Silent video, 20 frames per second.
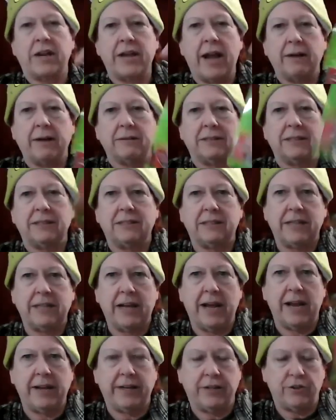Yeah, this is to
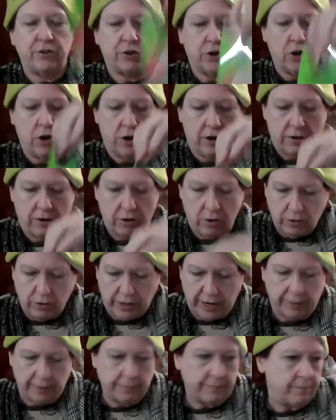hang in your car.
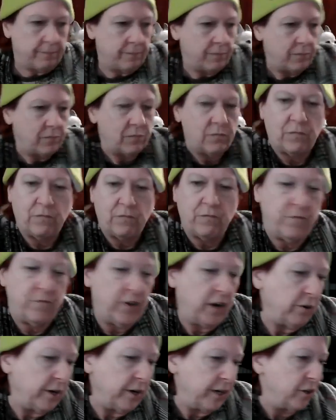Okay,
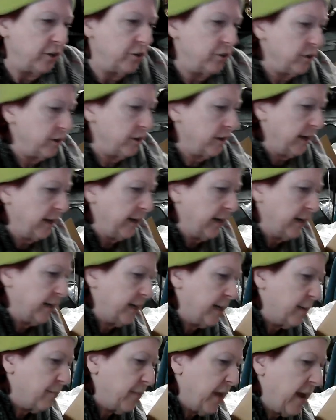very good. I got to
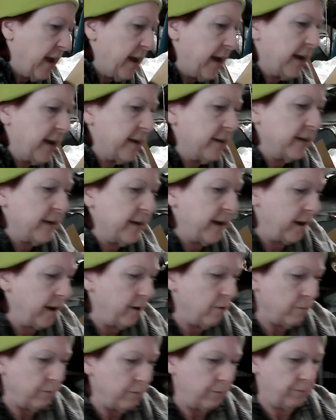keep that handy
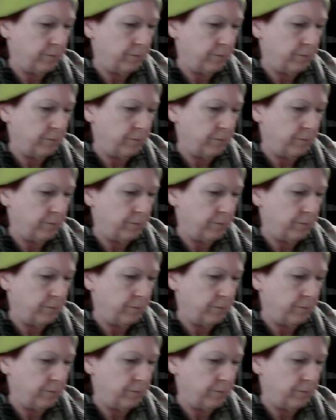now.